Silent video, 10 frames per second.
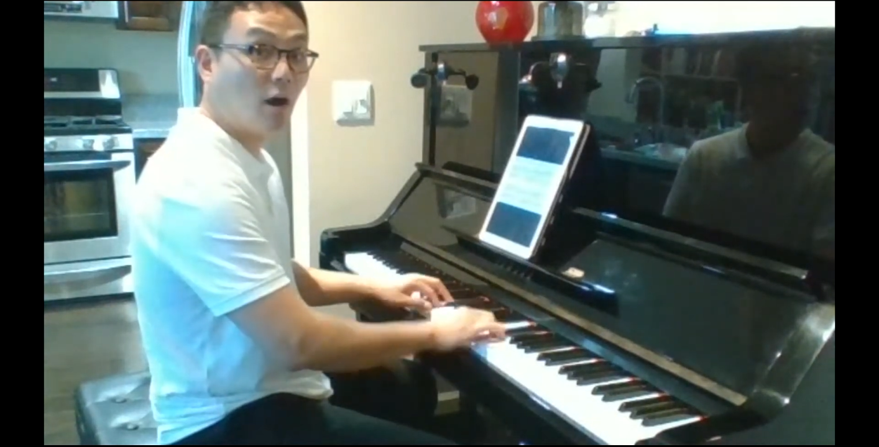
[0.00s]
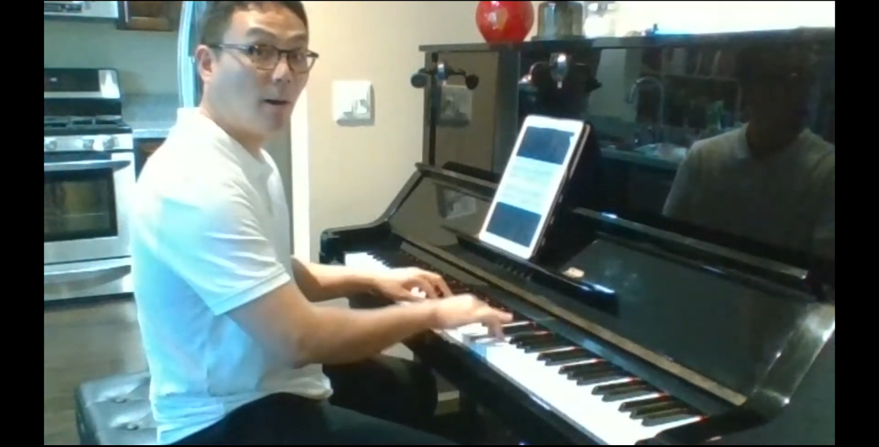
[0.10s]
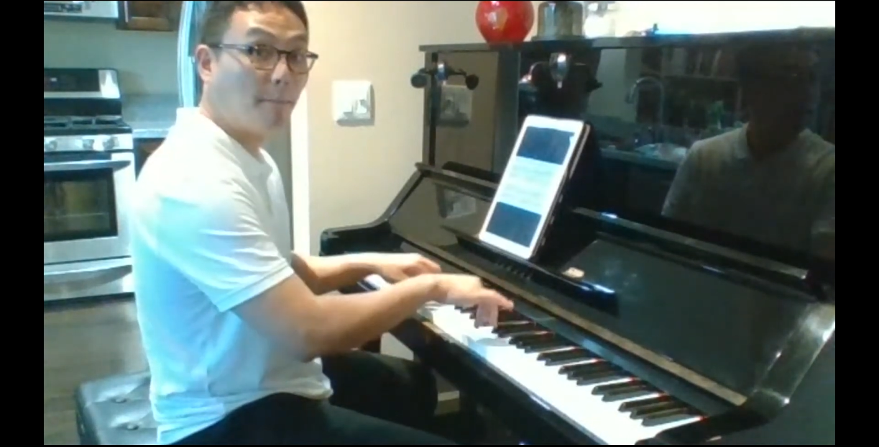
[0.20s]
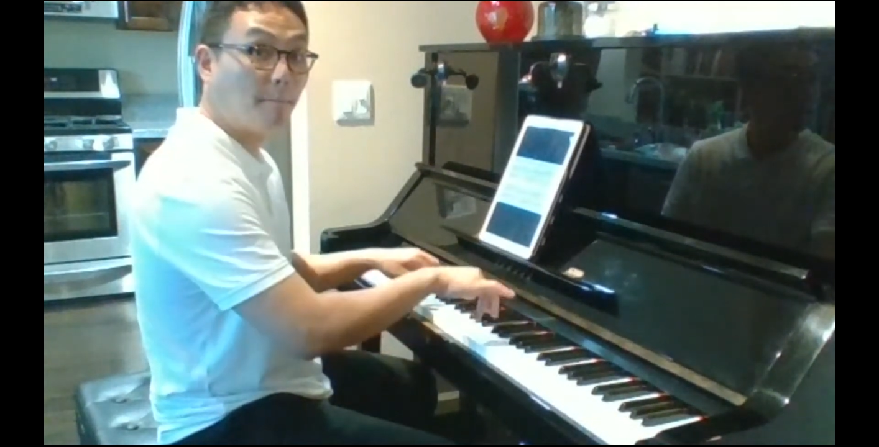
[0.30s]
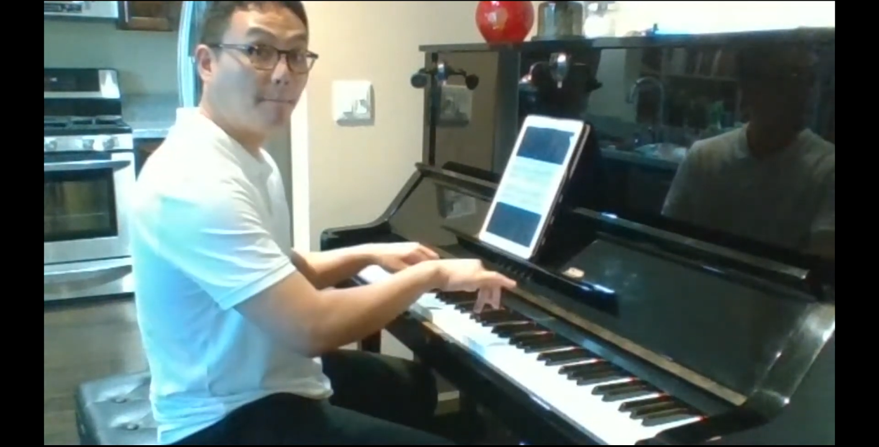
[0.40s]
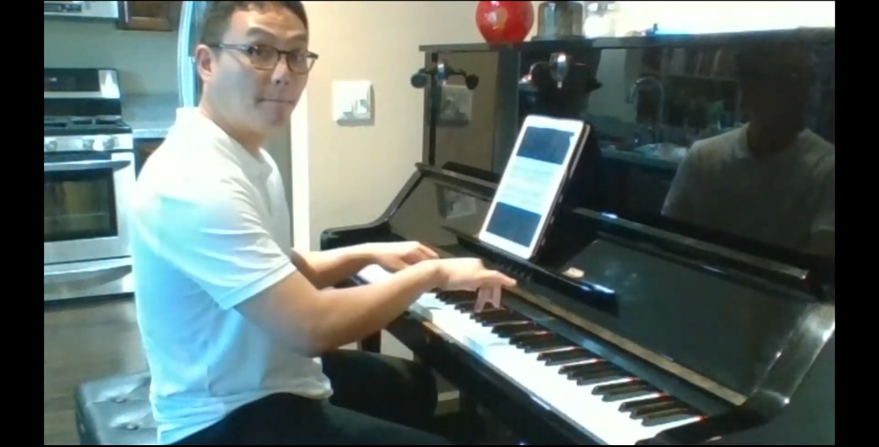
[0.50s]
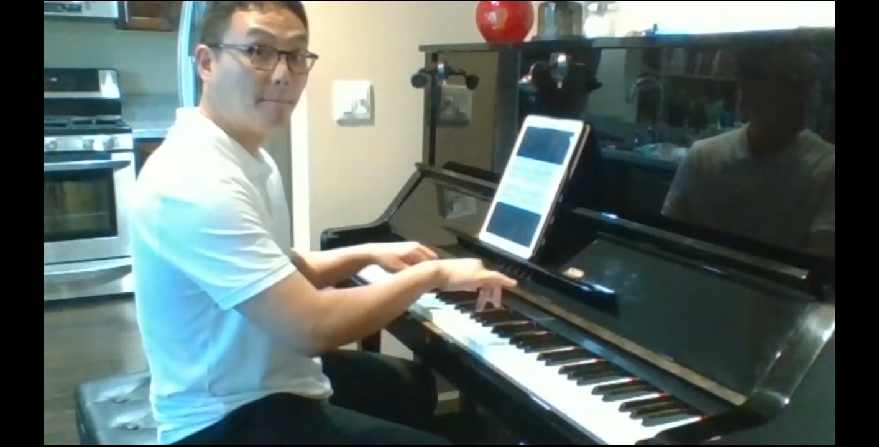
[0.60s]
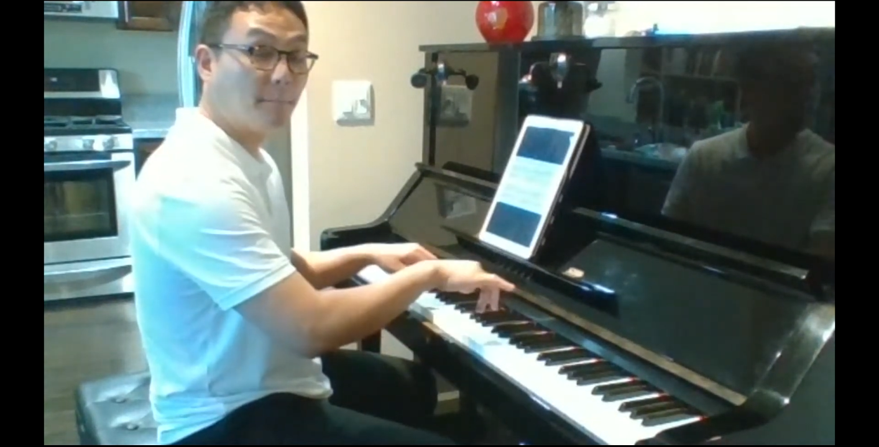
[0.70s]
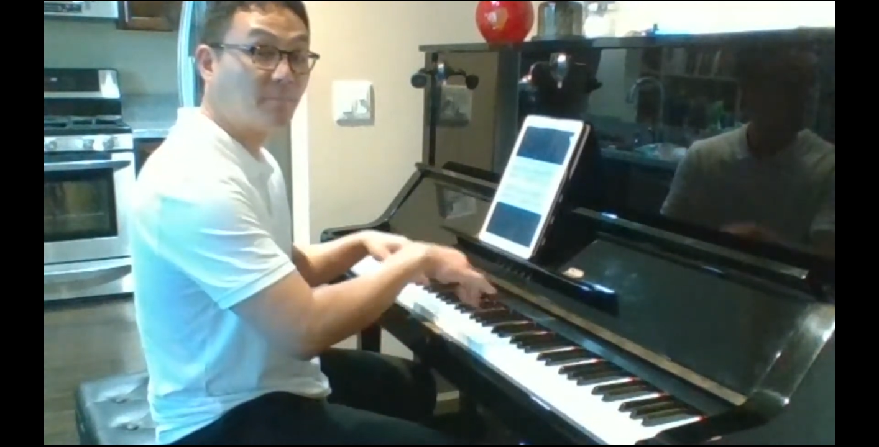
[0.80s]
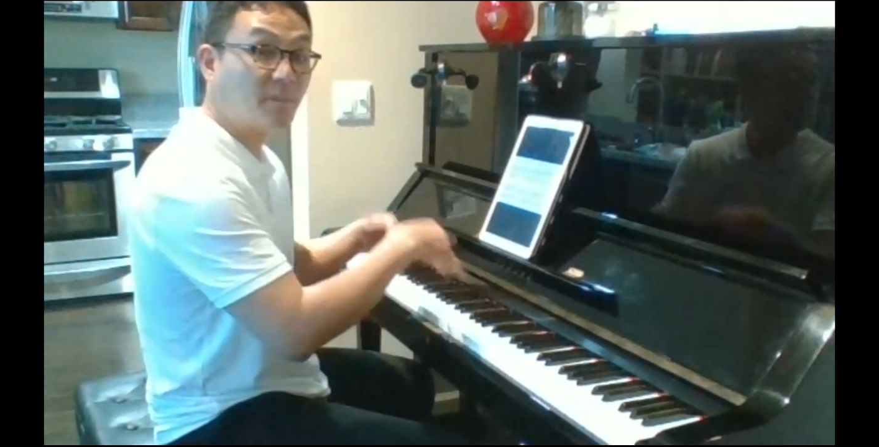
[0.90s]
up.
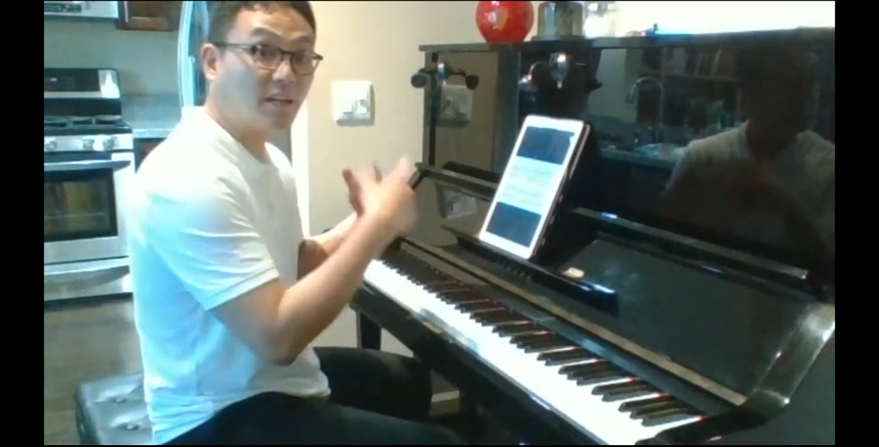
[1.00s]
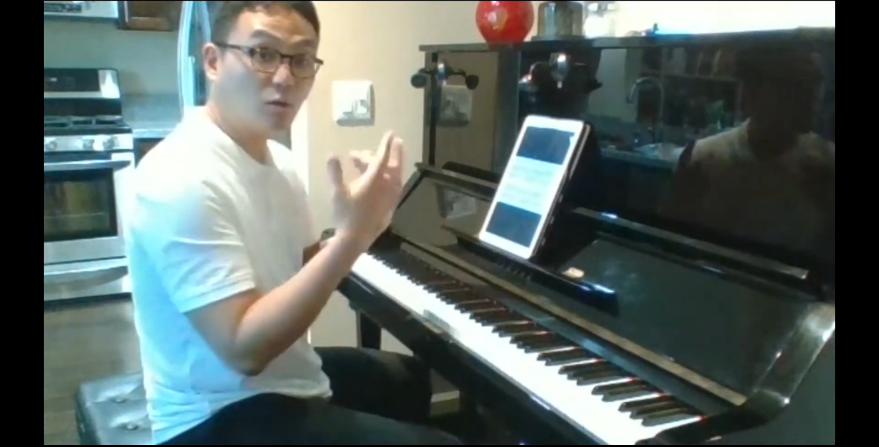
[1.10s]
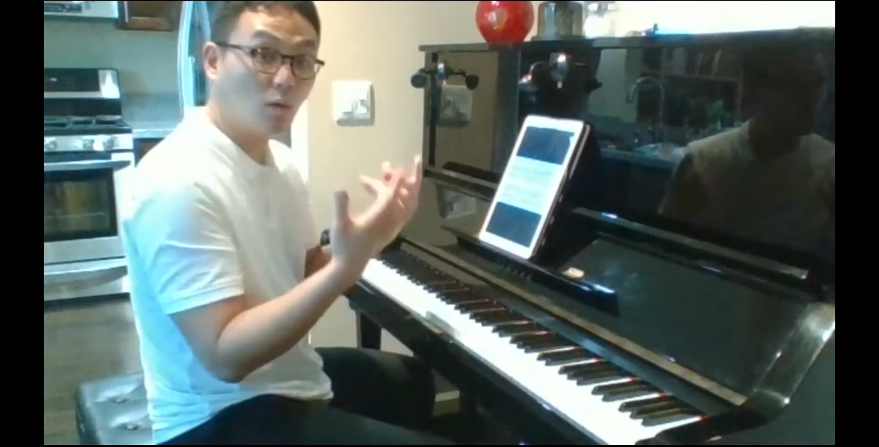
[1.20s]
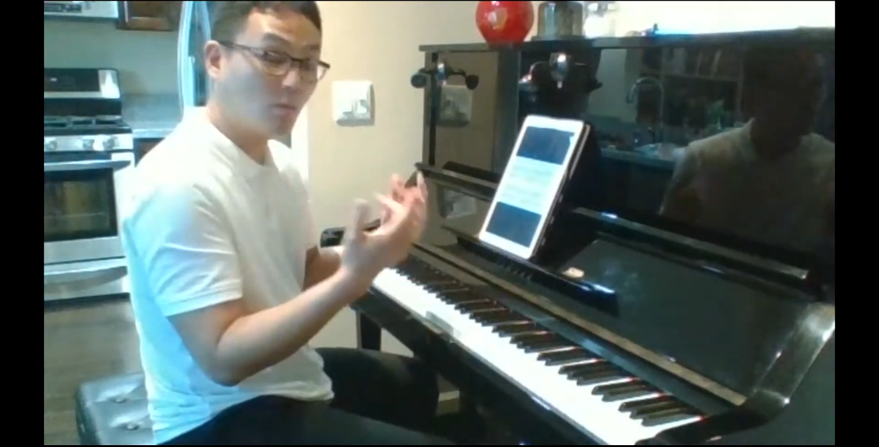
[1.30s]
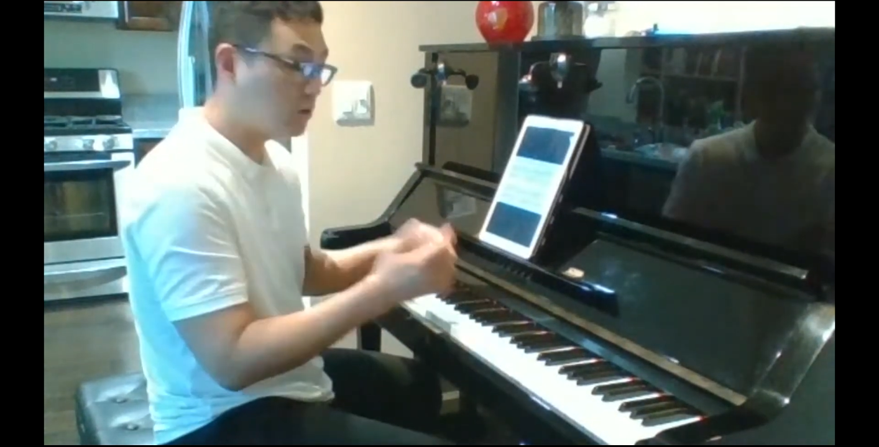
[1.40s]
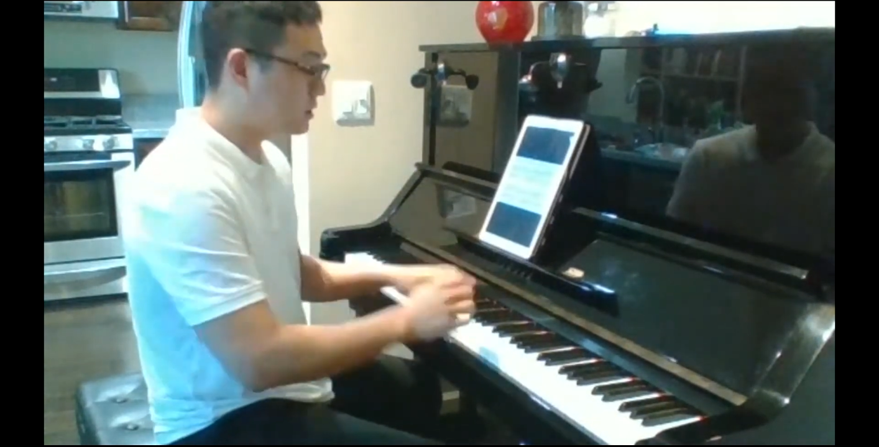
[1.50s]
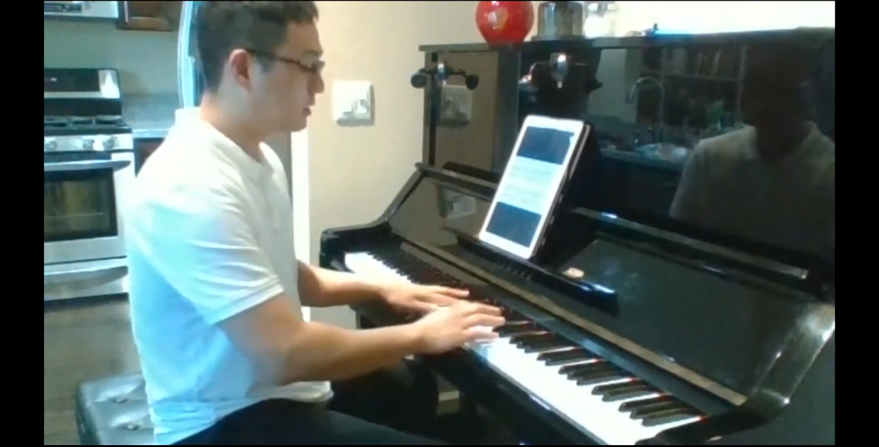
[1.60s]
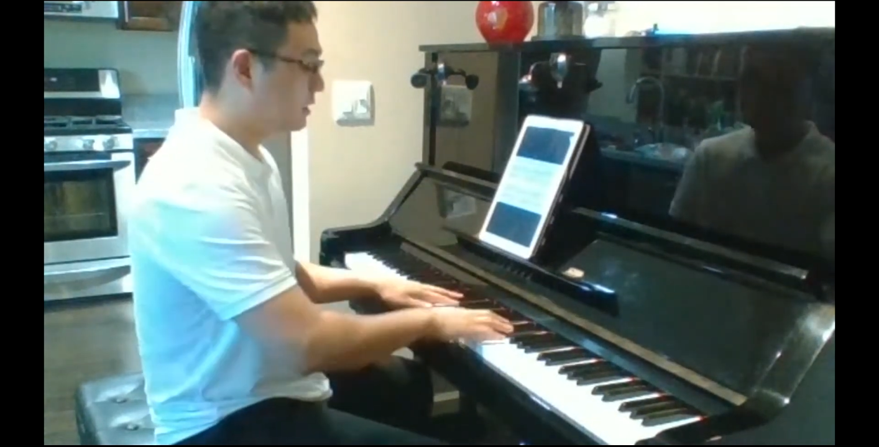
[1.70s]
That's one motion.